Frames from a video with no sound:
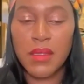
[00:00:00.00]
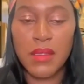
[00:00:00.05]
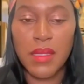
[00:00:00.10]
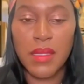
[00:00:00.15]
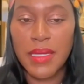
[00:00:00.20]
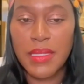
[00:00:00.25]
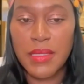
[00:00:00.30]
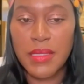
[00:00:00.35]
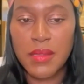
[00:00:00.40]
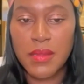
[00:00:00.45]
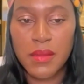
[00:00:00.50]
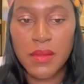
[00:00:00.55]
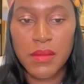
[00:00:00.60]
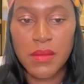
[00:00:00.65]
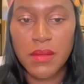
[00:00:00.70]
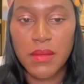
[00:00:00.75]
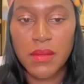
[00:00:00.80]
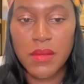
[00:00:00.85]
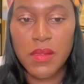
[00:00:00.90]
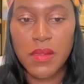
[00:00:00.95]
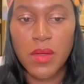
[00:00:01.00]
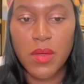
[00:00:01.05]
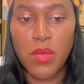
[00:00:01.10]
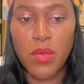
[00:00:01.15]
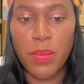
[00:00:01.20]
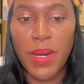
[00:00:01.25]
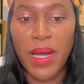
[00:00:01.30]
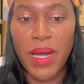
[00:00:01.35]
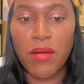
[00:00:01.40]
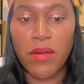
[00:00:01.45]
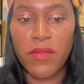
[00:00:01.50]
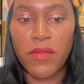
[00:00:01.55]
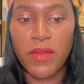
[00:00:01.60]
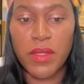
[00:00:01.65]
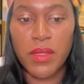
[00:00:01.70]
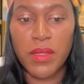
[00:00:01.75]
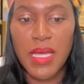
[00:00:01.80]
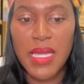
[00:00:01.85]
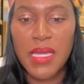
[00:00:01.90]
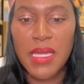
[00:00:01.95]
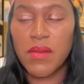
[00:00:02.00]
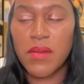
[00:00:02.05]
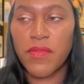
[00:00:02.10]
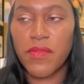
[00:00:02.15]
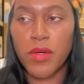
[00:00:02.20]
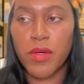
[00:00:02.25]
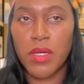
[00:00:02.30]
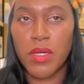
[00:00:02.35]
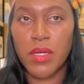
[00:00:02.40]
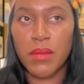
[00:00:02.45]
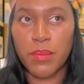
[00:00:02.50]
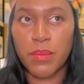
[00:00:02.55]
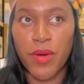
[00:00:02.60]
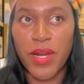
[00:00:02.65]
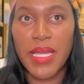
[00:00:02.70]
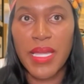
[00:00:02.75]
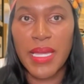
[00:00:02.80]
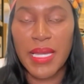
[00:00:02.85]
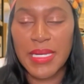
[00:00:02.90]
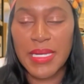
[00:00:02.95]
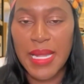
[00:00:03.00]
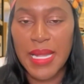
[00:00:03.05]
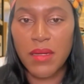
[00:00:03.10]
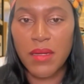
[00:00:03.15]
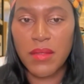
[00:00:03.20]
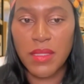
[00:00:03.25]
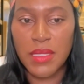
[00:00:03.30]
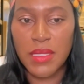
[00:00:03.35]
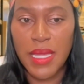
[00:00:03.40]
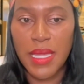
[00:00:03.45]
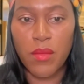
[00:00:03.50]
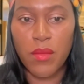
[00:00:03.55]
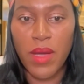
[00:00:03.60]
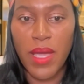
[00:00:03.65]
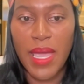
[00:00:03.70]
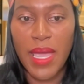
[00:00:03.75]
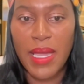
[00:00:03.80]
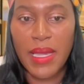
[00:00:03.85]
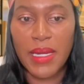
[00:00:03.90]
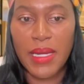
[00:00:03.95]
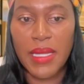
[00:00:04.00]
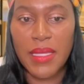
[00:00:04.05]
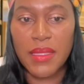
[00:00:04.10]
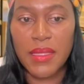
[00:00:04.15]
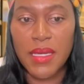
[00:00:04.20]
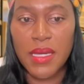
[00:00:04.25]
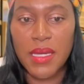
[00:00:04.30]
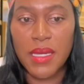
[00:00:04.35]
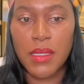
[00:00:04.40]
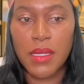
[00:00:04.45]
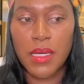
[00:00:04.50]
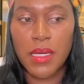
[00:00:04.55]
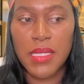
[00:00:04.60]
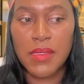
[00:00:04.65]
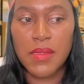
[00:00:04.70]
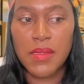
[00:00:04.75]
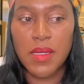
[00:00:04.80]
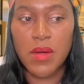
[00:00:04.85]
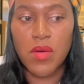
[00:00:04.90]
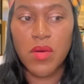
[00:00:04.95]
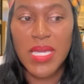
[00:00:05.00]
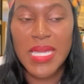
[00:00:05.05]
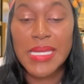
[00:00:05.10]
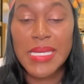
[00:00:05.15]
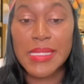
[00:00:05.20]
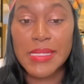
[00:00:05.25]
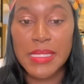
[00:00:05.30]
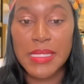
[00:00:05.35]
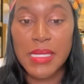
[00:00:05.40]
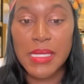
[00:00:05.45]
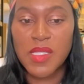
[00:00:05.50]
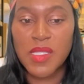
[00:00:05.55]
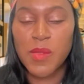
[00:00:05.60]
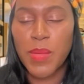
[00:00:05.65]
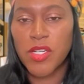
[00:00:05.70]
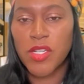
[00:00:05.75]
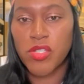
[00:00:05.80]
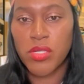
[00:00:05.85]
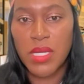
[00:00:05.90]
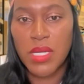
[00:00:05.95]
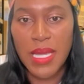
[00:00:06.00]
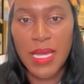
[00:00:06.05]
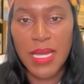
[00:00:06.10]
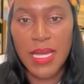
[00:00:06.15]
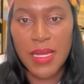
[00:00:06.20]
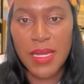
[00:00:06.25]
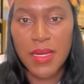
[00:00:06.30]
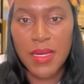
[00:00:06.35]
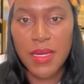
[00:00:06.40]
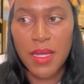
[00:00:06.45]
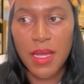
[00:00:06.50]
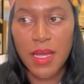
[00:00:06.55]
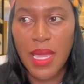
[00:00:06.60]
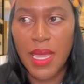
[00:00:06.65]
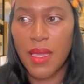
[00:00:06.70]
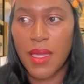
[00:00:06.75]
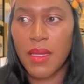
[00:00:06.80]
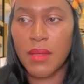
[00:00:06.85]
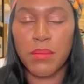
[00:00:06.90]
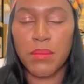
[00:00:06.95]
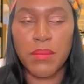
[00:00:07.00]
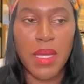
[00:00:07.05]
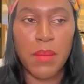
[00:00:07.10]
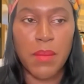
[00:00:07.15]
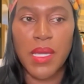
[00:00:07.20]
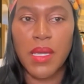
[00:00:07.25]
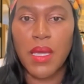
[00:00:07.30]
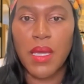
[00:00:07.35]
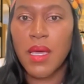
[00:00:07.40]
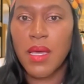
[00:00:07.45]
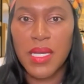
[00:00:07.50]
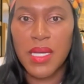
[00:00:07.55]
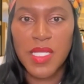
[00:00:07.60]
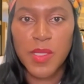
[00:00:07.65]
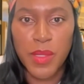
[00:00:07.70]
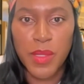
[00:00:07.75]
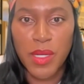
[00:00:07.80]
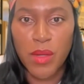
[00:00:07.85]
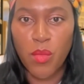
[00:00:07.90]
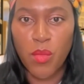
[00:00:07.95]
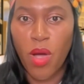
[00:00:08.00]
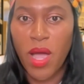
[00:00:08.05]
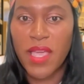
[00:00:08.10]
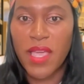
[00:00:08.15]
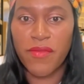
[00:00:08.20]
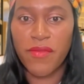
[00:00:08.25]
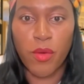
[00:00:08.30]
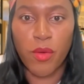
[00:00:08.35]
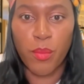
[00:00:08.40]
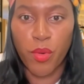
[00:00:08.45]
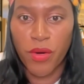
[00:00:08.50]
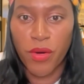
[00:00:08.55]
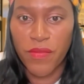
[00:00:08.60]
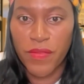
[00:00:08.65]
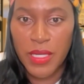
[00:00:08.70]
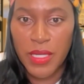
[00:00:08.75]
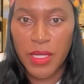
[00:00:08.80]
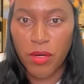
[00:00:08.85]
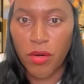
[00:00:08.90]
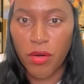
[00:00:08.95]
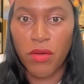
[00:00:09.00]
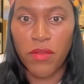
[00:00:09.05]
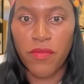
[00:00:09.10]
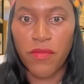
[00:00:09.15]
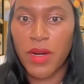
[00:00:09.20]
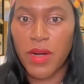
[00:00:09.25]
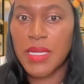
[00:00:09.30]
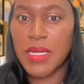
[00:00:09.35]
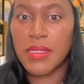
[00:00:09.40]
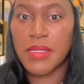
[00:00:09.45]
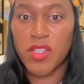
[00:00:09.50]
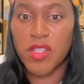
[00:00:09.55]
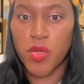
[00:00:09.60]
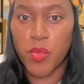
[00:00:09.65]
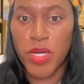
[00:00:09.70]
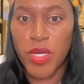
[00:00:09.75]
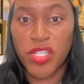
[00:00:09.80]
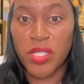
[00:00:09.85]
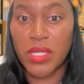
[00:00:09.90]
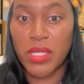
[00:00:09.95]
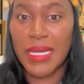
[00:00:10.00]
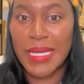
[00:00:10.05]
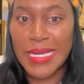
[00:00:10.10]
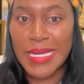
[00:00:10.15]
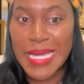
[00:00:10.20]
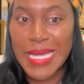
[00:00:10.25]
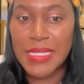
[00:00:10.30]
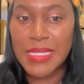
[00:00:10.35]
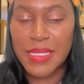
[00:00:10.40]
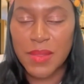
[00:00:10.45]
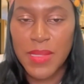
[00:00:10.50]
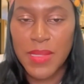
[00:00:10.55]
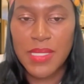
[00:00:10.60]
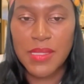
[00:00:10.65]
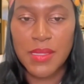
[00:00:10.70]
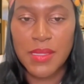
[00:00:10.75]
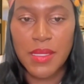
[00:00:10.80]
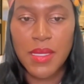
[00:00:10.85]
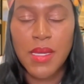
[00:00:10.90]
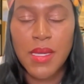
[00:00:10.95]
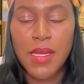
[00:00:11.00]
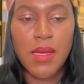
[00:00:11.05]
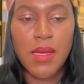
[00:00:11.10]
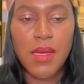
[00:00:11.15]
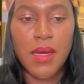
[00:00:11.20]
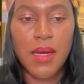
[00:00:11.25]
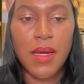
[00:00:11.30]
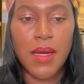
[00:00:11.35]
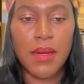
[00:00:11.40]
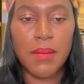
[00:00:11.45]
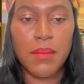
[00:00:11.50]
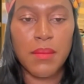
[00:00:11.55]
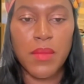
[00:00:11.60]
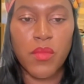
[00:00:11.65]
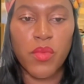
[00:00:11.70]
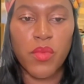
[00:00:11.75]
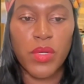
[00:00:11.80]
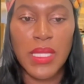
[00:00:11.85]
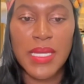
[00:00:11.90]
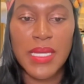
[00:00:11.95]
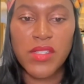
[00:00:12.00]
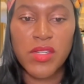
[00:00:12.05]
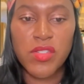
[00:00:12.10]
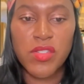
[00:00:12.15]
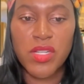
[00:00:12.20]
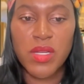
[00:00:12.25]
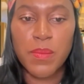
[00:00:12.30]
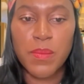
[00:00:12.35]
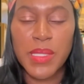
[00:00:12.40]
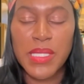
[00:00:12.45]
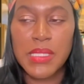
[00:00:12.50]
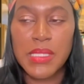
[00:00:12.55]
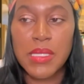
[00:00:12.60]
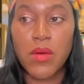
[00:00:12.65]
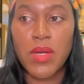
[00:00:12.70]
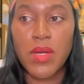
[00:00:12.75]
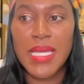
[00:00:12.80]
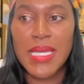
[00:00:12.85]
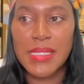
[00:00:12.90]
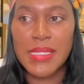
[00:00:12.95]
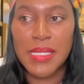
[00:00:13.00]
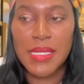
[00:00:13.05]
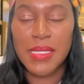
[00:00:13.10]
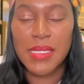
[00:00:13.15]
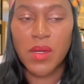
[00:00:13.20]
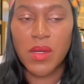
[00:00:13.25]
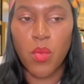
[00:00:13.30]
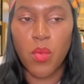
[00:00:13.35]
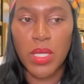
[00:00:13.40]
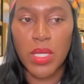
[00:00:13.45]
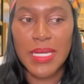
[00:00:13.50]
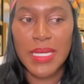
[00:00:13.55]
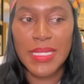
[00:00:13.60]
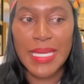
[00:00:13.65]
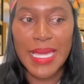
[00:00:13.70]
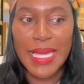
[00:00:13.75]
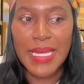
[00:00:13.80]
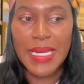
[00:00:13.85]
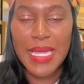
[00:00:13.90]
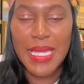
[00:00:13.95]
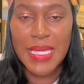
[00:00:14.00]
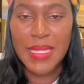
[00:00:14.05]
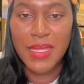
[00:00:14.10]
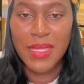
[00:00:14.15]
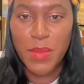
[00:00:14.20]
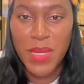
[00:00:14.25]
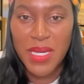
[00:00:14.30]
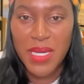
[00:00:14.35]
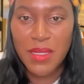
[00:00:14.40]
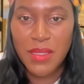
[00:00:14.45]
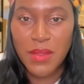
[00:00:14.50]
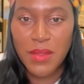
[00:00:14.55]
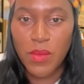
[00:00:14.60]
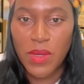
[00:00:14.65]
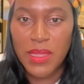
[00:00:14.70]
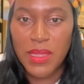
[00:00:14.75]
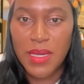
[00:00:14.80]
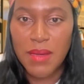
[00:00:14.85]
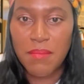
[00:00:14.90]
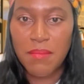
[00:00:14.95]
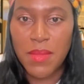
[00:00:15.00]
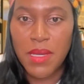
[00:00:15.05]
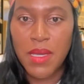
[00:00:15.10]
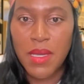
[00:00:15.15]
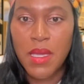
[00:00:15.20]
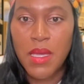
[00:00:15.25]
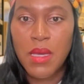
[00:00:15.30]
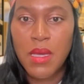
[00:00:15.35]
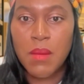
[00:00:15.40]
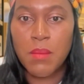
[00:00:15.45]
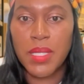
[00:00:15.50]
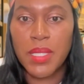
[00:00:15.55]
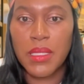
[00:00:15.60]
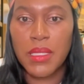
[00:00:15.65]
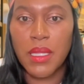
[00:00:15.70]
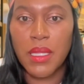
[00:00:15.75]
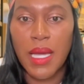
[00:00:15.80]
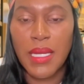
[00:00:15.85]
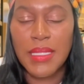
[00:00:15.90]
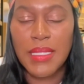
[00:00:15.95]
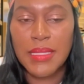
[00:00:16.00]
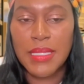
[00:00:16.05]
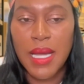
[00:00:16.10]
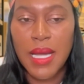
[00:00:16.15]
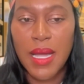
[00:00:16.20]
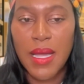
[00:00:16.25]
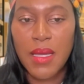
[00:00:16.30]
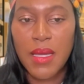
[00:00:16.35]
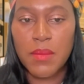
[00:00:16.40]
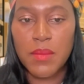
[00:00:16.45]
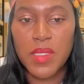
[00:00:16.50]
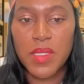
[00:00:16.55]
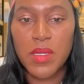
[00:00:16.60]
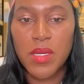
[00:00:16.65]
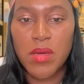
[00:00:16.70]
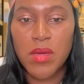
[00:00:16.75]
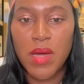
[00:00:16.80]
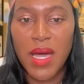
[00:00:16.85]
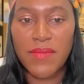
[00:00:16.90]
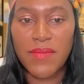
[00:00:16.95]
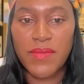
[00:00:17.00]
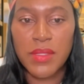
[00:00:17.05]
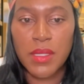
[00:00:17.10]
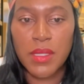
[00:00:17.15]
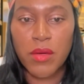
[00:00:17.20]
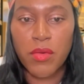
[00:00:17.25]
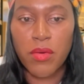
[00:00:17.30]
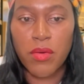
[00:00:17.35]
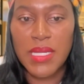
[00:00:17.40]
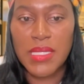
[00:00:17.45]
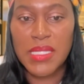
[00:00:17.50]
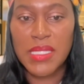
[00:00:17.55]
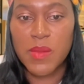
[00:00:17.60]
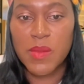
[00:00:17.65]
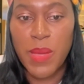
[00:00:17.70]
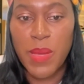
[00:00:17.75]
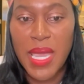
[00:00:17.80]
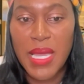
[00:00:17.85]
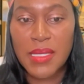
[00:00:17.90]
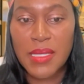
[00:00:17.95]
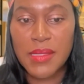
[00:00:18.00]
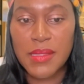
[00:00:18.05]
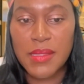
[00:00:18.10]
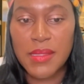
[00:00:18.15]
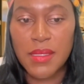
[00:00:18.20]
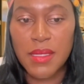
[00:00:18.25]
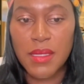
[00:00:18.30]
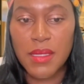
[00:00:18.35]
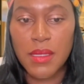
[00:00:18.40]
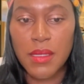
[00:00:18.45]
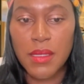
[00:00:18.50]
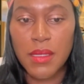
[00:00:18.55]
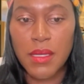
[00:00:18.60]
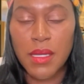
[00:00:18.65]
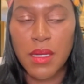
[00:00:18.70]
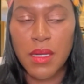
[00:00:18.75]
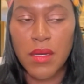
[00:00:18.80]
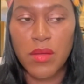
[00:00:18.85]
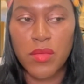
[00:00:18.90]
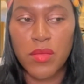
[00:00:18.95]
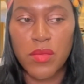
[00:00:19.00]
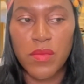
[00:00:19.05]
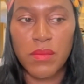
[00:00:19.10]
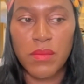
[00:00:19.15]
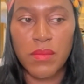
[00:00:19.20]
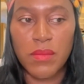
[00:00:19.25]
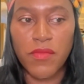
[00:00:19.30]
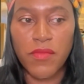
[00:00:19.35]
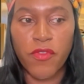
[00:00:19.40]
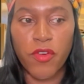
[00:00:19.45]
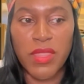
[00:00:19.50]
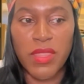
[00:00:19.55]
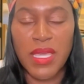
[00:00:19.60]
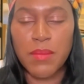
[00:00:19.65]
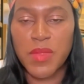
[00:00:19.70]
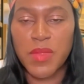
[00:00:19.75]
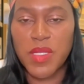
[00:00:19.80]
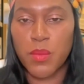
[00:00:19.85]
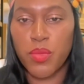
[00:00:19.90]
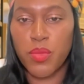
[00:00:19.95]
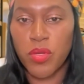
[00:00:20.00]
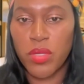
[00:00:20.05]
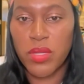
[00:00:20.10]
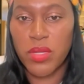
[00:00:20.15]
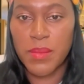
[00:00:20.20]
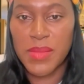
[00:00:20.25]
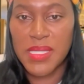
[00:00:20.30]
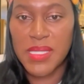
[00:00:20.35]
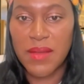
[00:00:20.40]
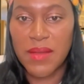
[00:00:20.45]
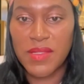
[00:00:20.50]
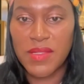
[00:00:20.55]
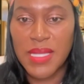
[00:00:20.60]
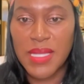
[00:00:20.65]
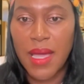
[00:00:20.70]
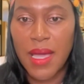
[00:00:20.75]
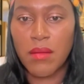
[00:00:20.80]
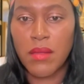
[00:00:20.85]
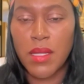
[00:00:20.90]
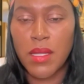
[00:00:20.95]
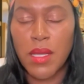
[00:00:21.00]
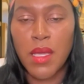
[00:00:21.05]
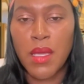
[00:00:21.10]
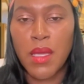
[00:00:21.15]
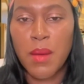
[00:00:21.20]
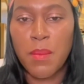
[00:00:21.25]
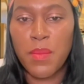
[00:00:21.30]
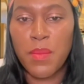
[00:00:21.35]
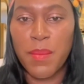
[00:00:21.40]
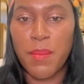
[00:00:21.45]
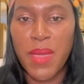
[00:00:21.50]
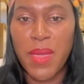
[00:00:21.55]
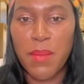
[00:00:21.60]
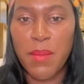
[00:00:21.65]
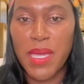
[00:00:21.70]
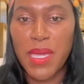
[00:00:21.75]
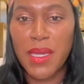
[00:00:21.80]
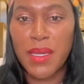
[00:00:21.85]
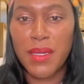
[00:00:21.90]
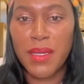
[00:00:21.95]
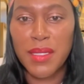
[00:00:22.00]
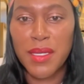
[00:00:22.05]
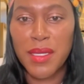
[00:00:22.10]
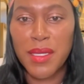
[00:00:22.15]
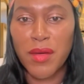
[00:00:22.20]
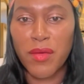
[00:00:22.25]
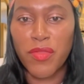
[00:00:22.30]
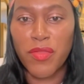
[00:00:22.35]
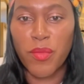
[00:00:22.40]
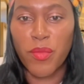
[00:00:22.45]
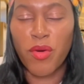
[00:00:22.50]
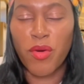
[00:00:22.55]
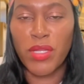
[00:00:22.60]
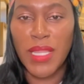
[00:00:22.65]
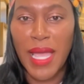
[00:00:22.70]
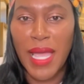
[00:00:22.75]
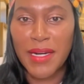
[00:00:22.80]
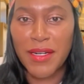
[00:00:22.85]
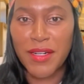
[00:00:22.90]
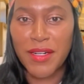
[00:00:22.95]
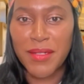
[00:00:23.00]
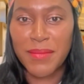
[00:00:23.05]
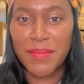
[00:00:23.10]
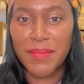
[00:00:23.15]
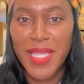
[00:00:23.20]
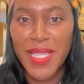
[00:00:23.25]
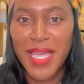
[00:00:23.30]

that is so powerful. Thank you for breaking it down in that way. And I think it's so easy, especially in a maybe husband and wife or boyfriend and girlfriend situation, like an intimate relationship. It's so easy to want to get in the mud with him. But a lot of times you have to create space, for them to pull themselves out, but maybe, throw a ladder.